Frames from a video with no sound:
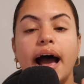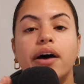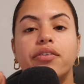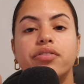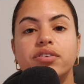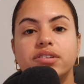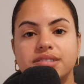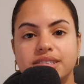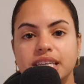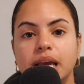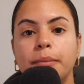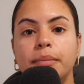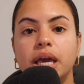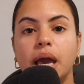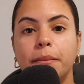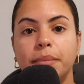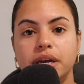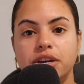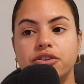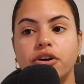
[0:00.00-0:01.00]
And the same
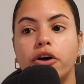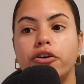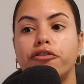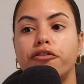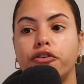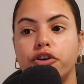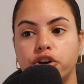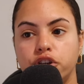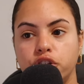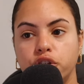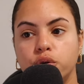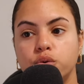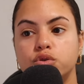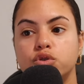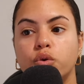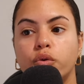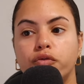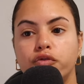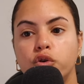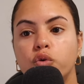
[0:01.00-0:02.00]
can be done for you.
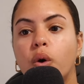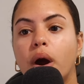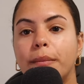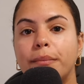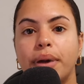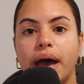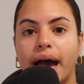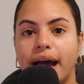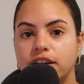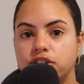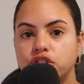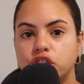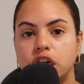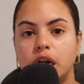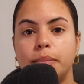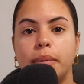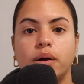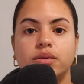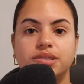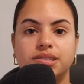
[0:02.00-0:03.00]
So if you are
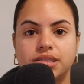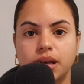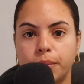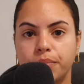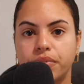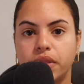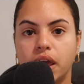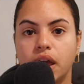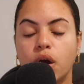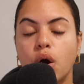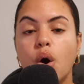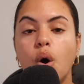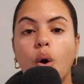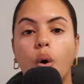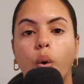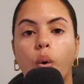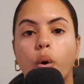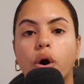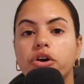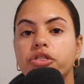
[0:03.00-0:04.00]
passionate about something,
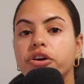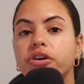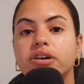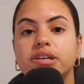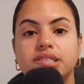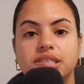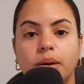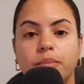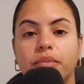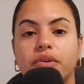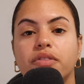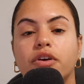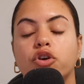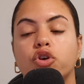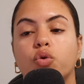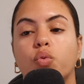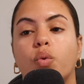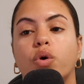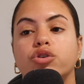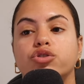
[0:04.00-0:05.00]
or there is something
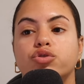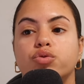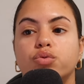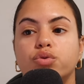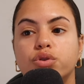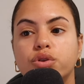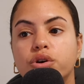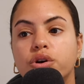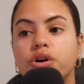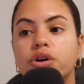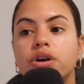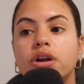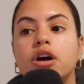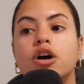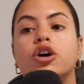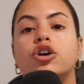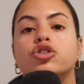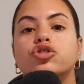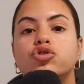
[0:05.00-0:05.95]
that you want to learn,